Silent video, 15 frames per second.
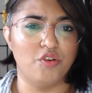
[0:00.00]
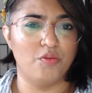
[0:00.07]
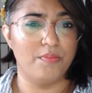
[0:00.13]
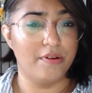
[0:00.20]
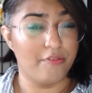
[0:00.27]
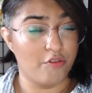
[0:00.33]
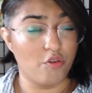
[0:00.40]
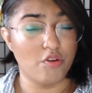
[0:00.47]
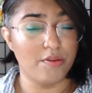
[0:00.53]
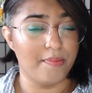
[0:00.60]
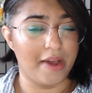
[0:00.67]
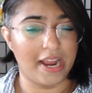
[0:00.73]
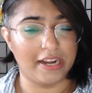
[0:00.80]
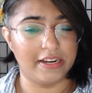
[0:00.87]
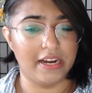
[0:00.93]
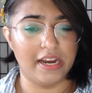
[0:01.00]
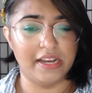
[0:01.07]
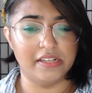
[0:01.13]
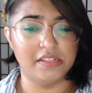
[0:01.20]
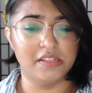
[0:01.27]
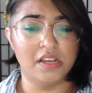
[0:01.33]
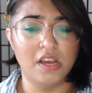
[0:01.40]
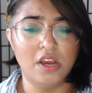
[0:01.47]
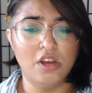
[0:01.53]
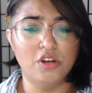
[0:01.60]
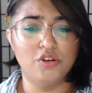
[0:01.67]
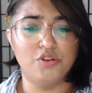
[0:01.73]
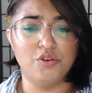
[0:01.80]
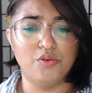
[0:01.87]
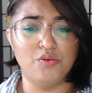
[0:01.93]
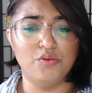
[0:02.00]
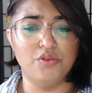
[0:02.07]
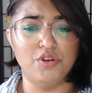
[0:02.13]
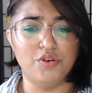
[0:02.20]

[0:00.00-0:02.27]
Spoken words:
before the bad guys to